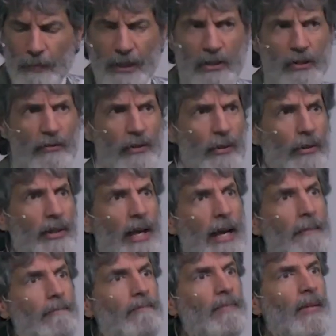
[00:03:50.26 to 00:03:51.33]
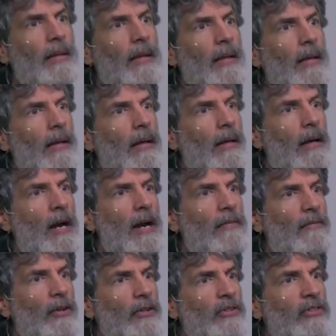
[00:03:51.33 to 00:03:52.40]
picture view of that. All right,
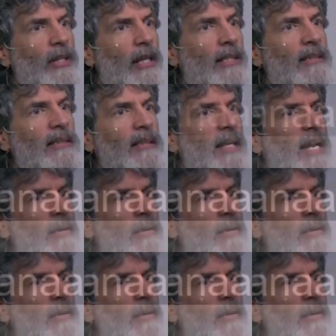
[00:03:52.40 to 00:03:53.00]
in verse 6,